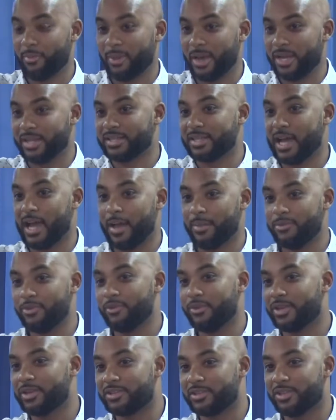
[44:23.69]
And by the time
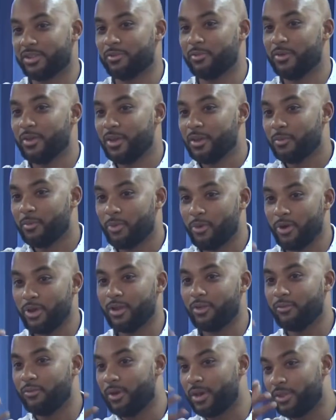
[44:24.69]
you get to the
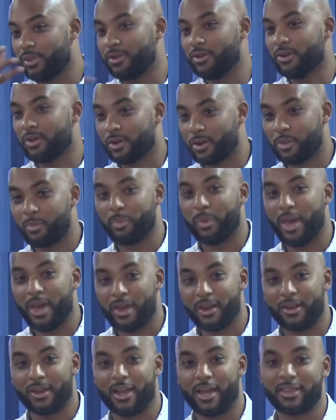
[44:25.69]
point of whether you're gonna go to
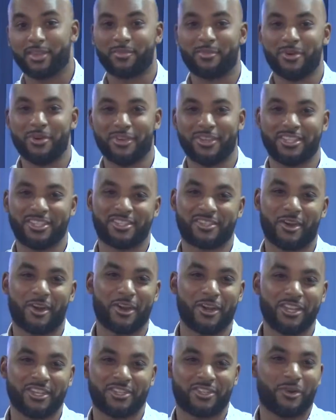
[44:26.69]
bed or not, the movie
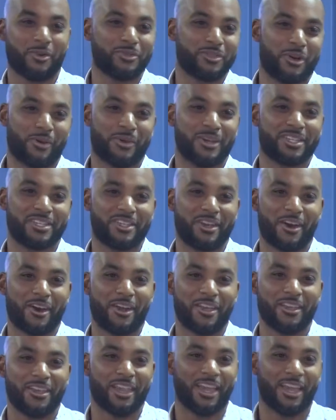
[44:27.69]
started. show's already started.